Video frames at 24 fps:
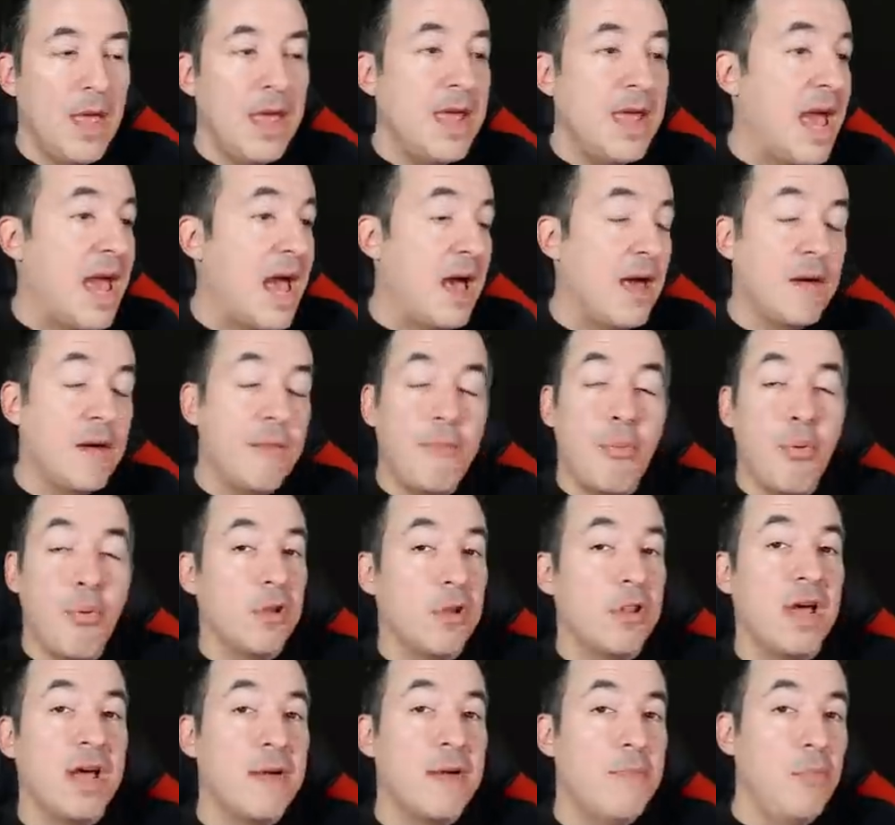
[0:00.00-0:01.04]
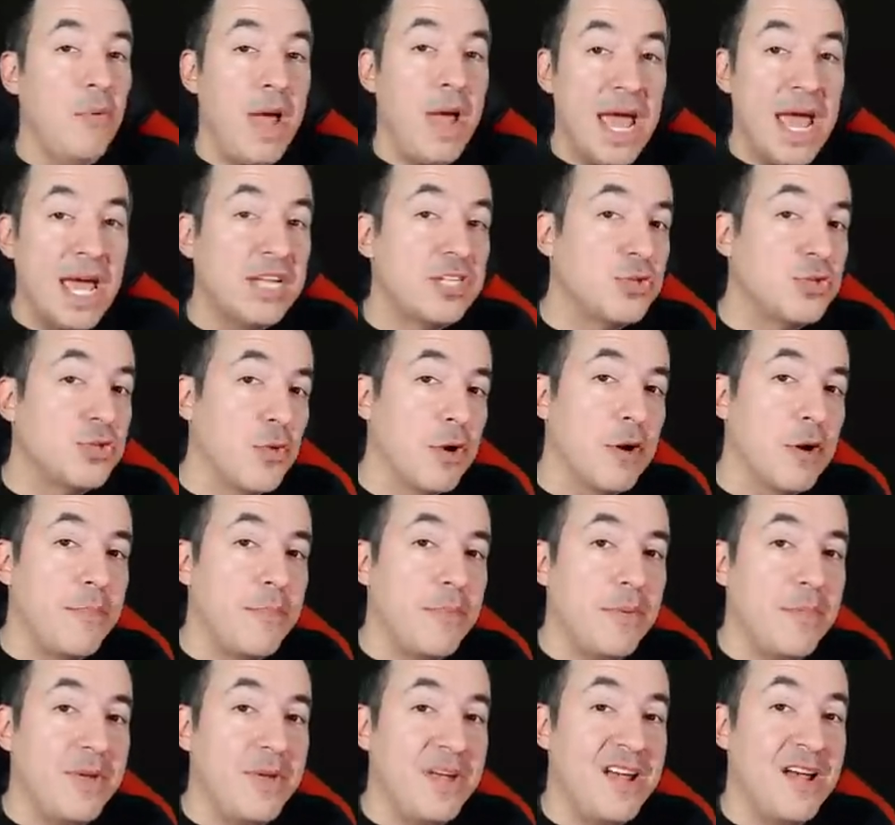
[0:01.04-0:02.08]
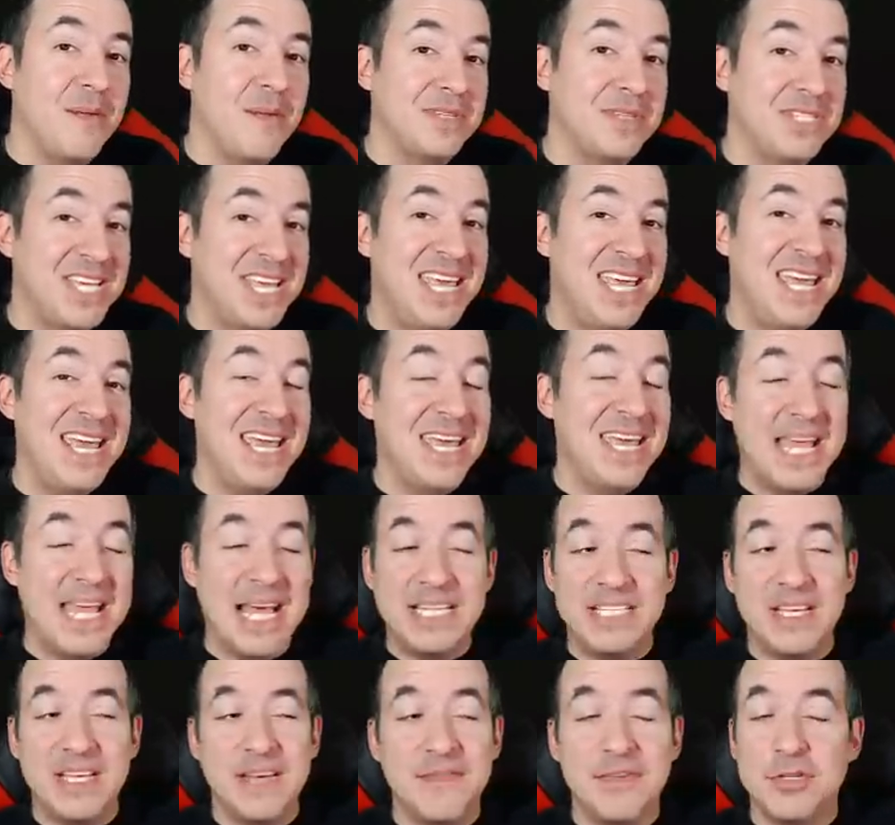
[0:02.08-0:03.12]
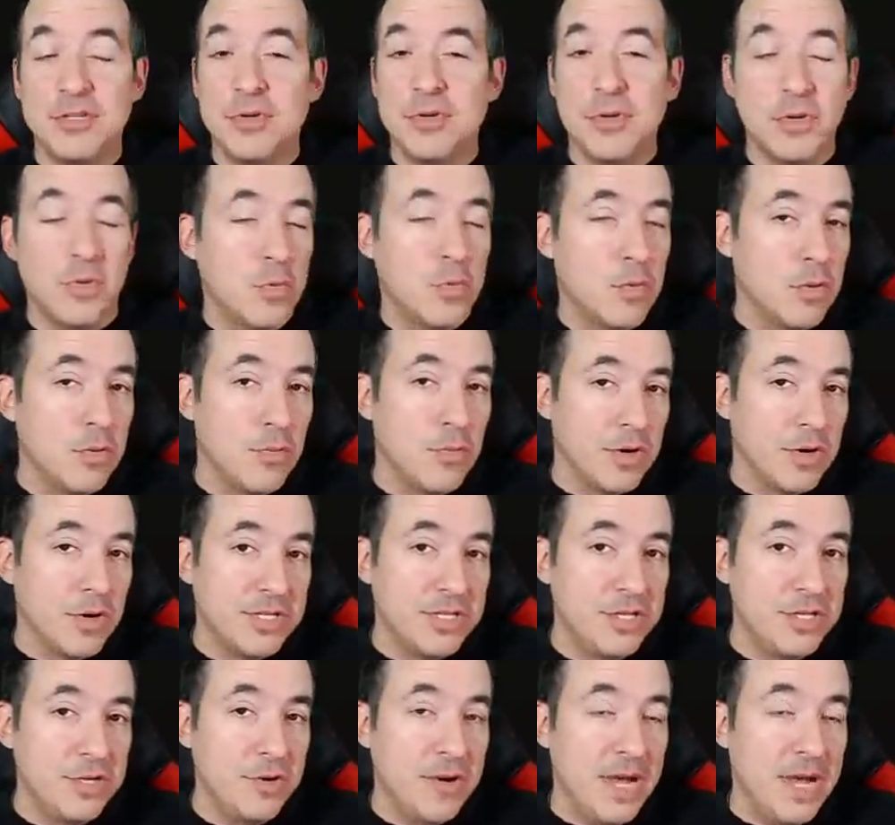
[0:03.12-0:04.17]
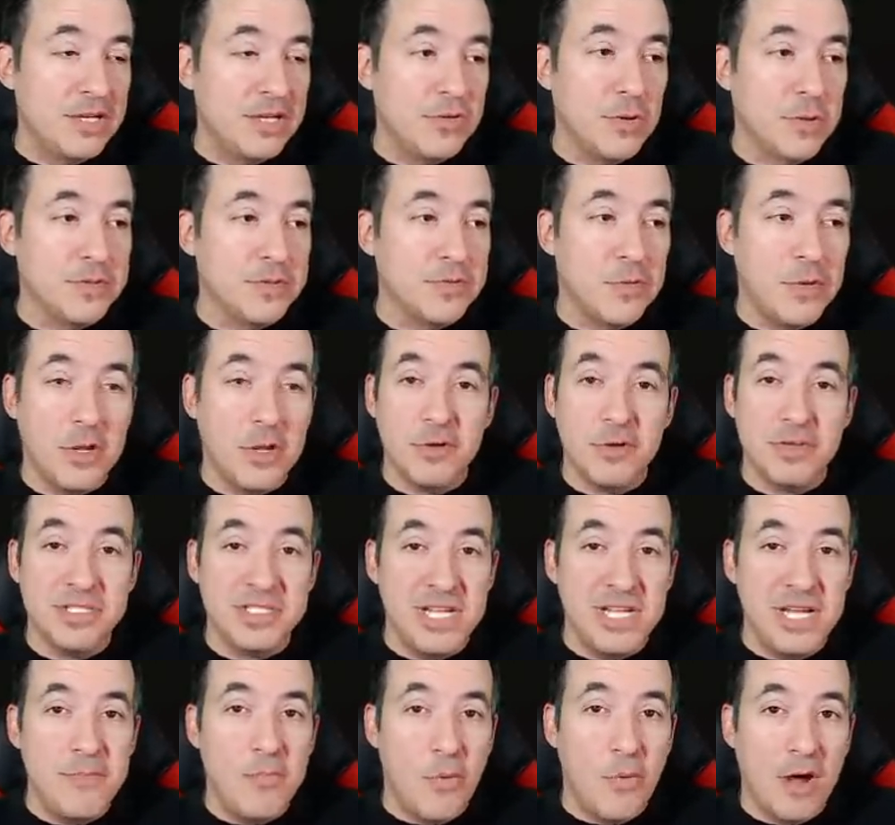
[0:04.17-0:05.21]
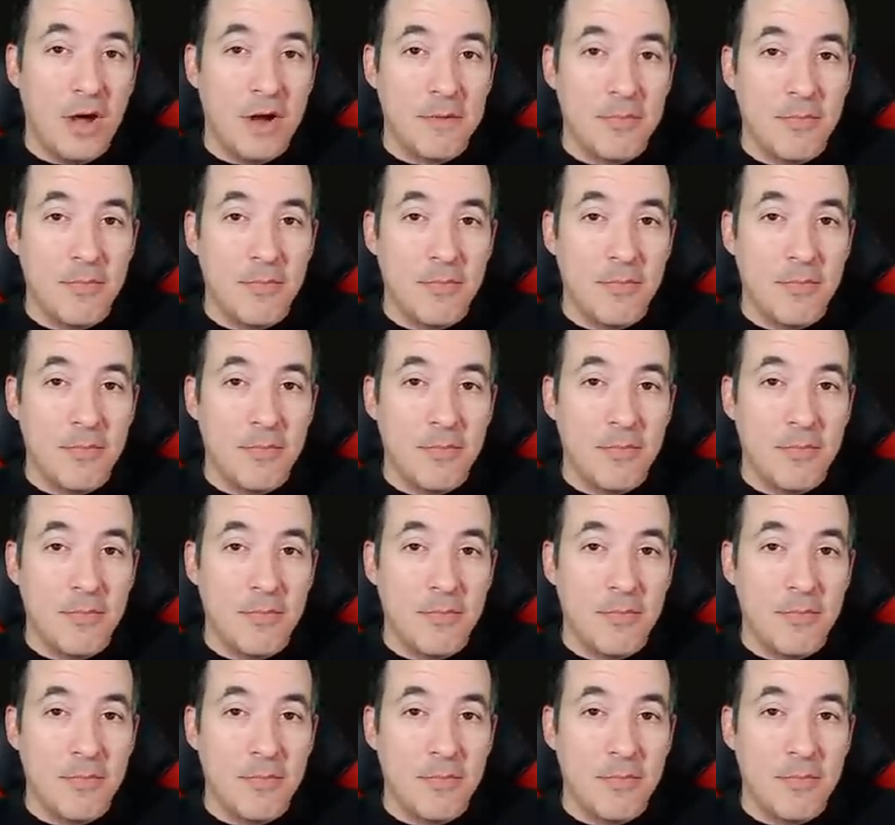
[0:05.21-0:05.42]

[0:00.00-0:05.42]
Yeah, a port like Antwerp becomes key, and that's even true in World War II. Antwerp's one of those deep water